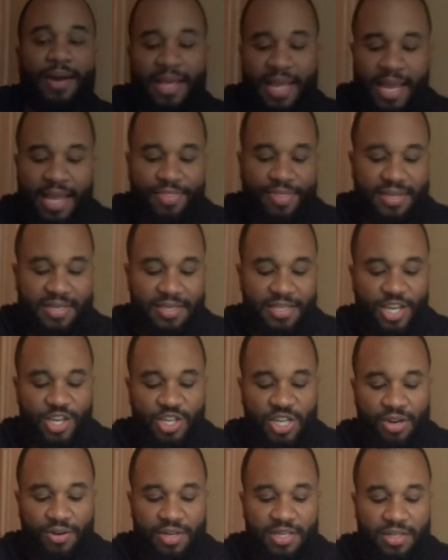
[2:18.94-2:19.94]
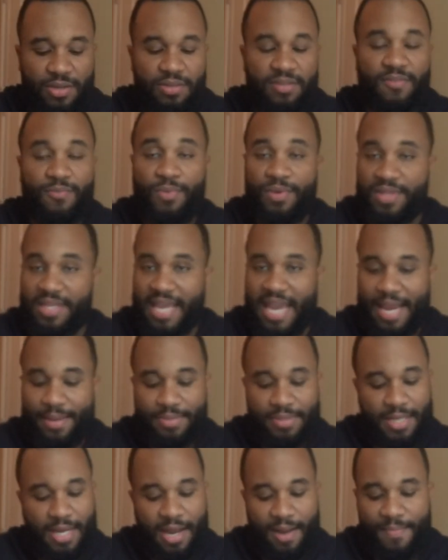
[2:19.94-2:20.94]
again, this is a shared exclusive with
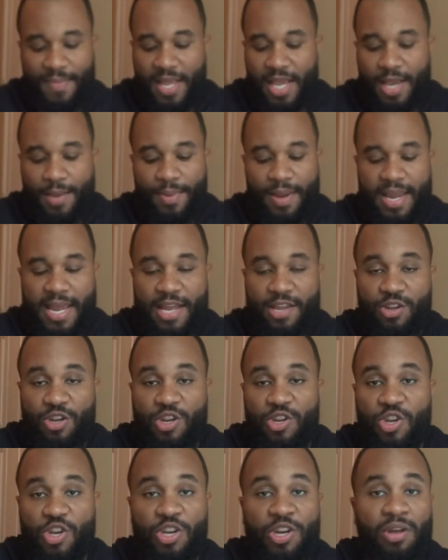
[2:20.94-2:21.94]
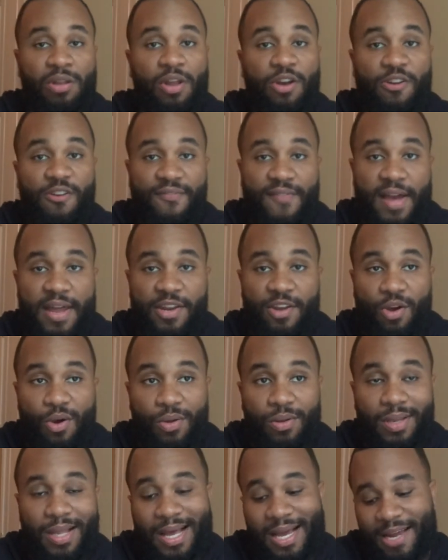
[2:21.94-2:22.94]
GameStop, but yet you can no longer find it
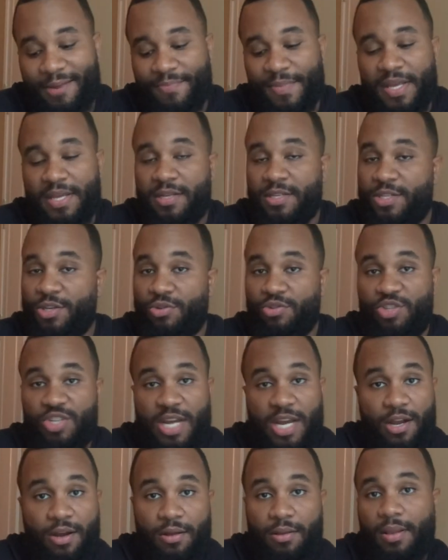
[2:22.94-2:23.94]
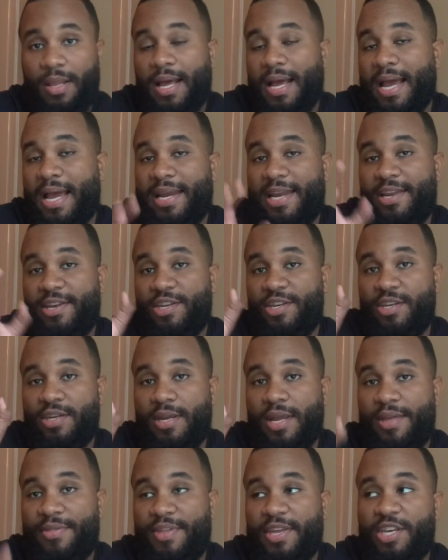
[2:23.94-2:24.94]
online, so check online
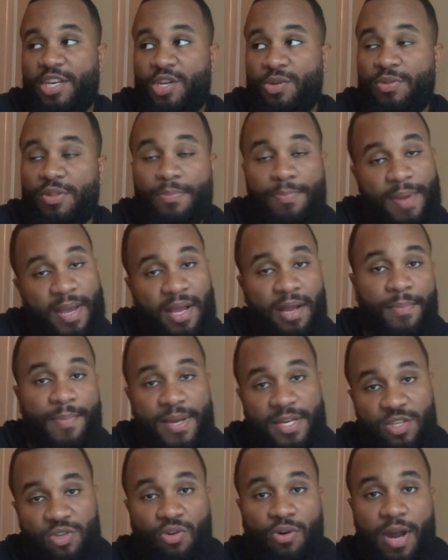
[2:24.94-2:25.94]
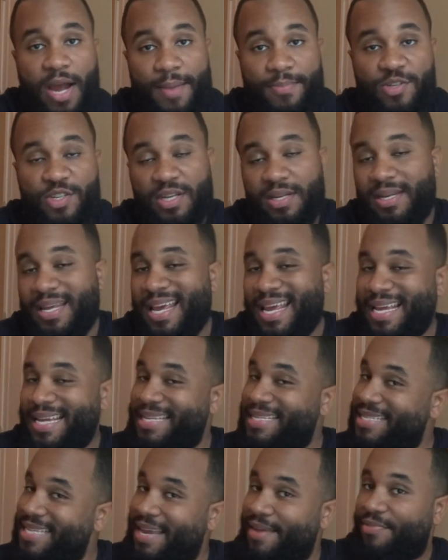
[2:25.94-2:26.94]
and then do the pickup at store option
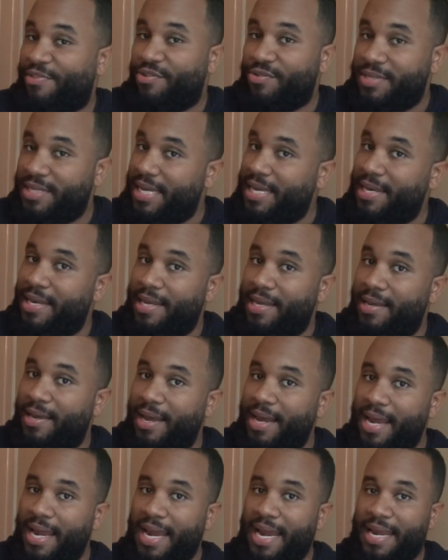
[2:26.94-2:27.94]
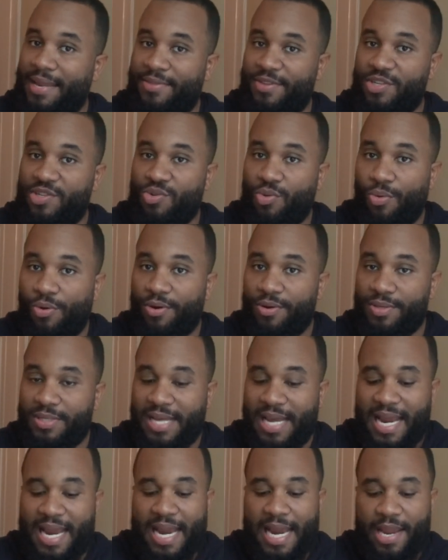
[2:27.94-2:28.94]
and see if there's any in the stores
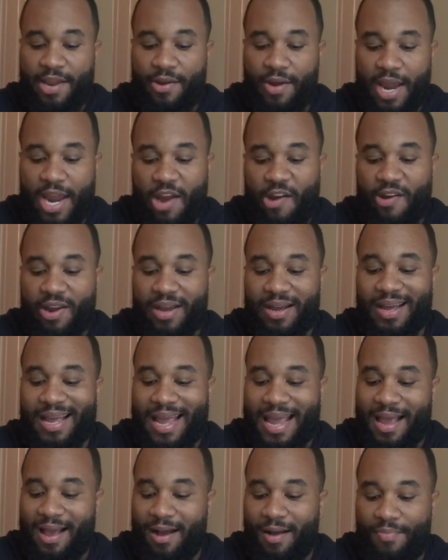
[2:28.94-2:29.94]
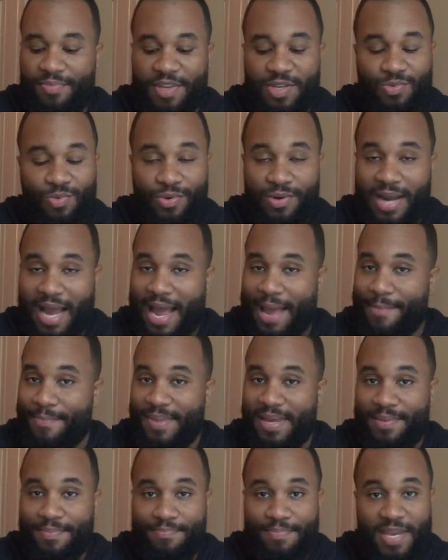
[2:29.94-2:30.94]
in your area. These will not
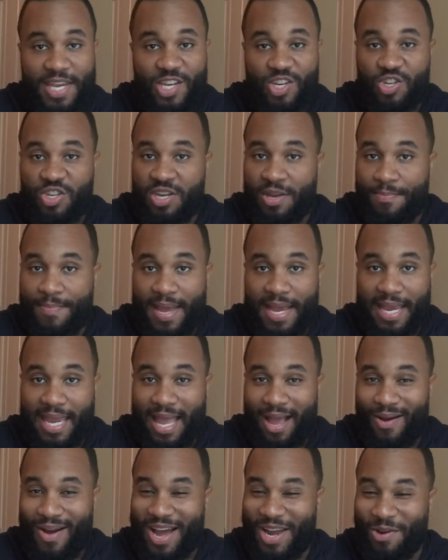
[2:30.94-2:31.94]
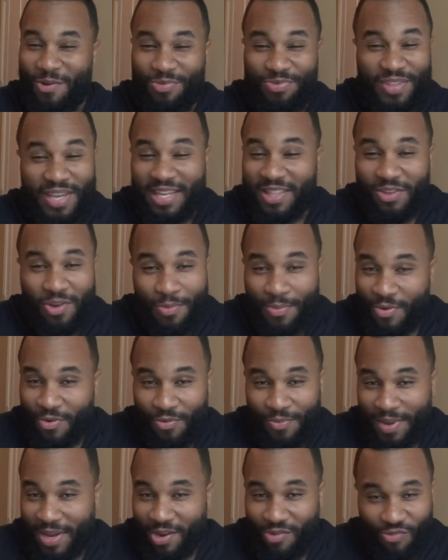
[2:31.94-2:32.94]
be being shipped back out. I don't think there
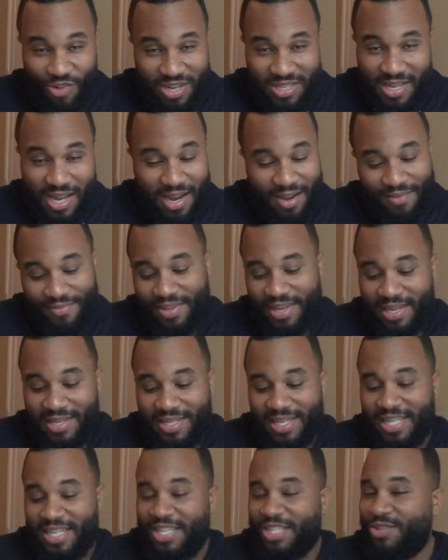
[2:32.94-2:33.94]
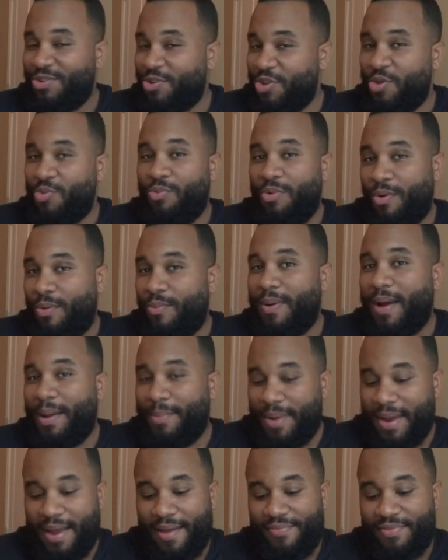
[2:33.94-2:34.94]
will be a restock of these, so you will
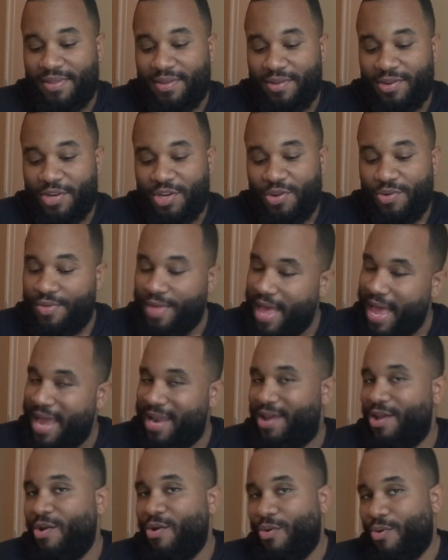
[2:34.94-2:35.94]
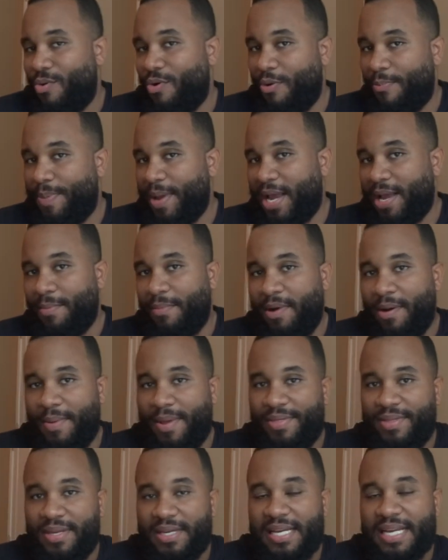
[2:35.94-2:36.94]
probably have to do that or pick them up
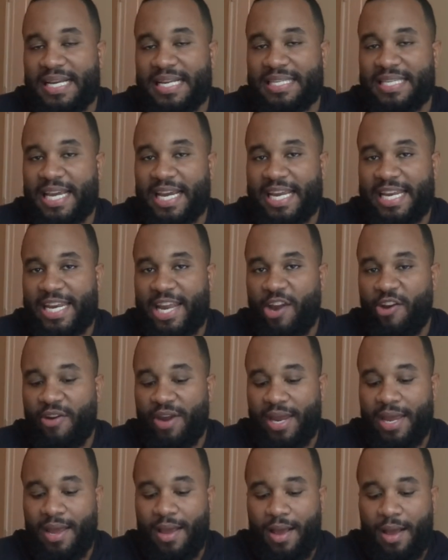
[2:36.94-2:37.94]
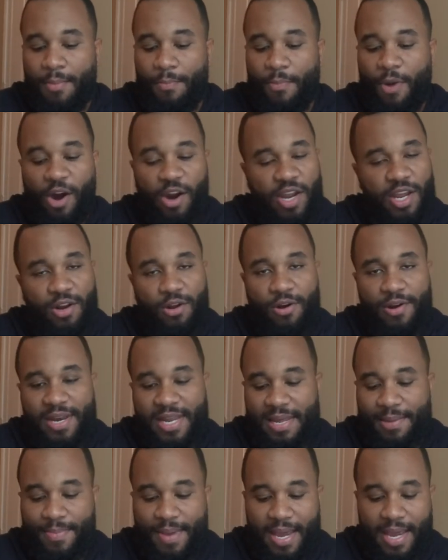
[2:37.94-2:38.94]
in the secondary market on
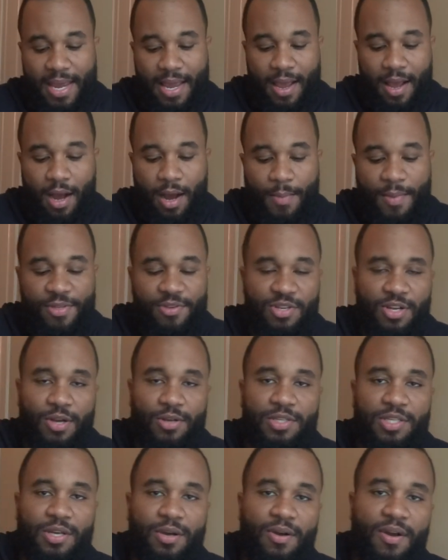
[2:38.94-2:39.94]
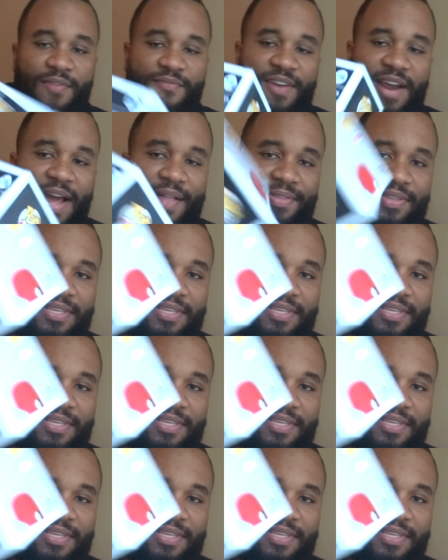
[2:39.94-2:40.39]
eBay. And there's also, I forgot